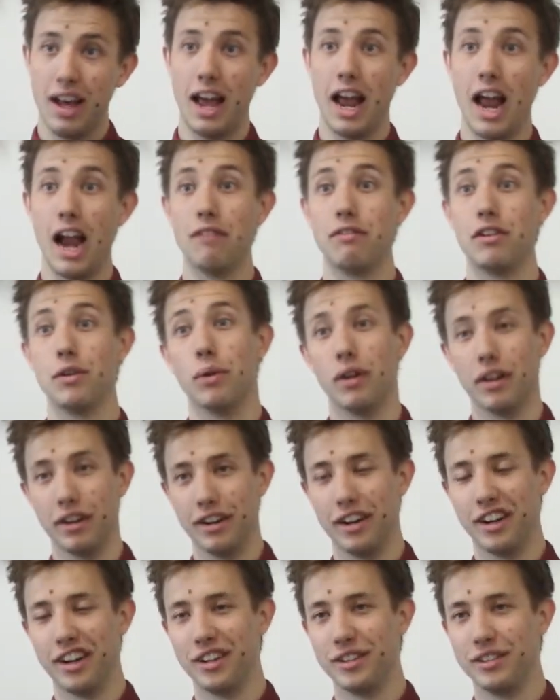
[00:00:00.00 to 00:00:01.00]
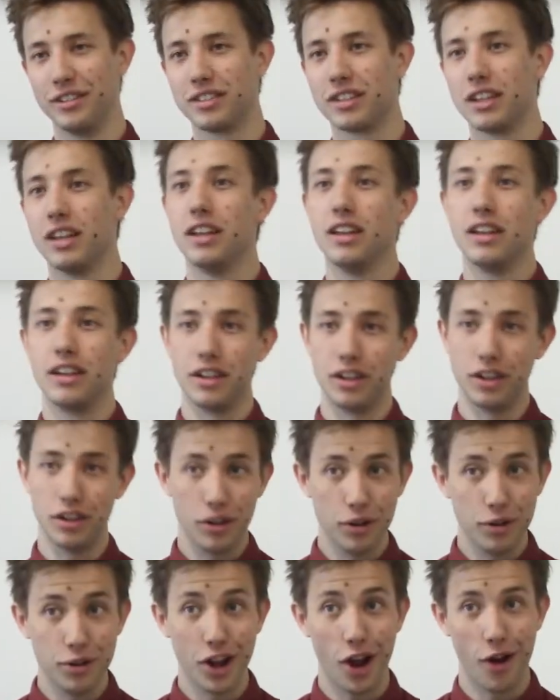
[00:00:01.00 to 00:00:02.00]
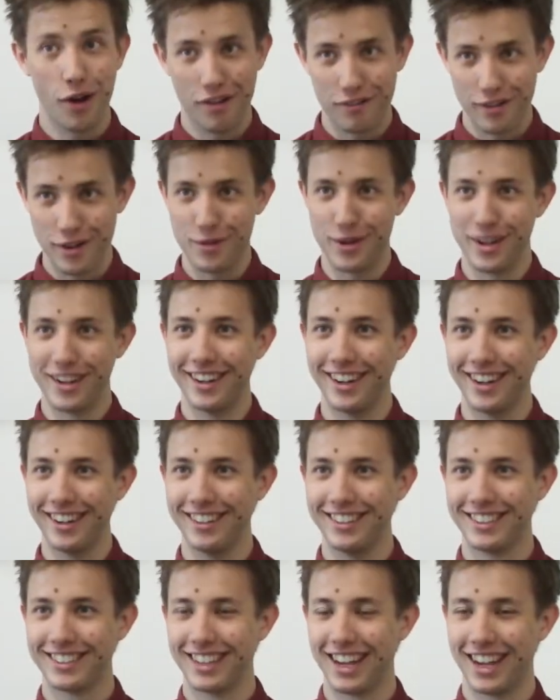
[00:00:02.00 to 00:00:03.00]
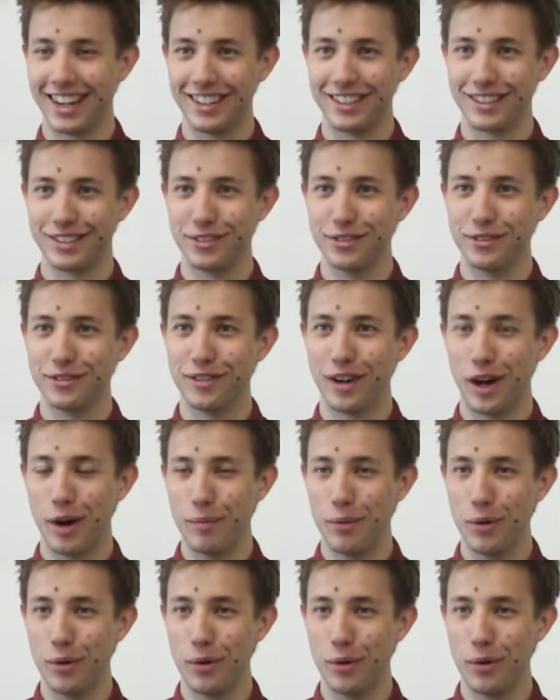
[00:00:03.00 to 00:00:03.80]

everyone knows, you know everyone knows, and it's a far